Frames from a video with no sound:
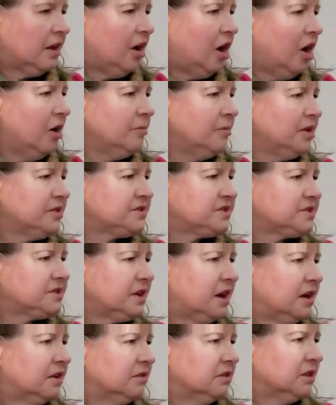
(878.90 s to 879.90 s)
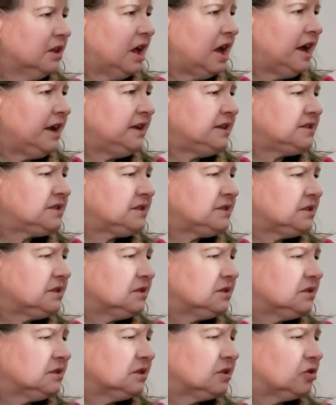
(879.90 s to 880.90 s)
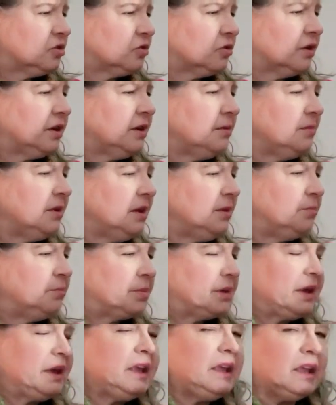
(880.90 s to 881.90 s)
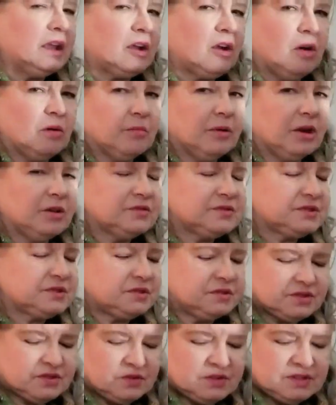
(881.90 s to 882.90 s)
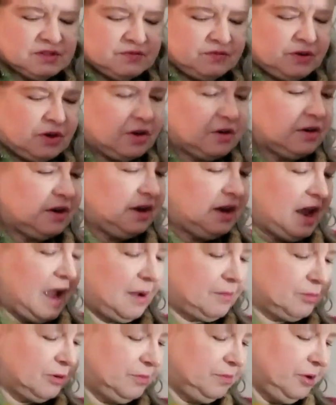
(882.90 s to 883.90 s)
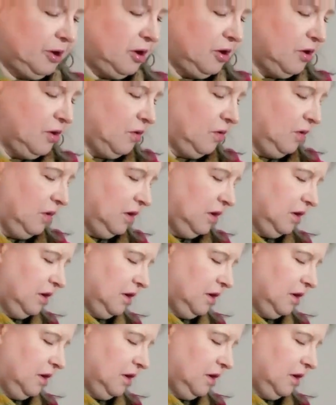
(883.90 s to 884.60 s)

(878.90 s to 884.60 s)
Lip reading: almost a light, creamy pink almost. So it's very apropos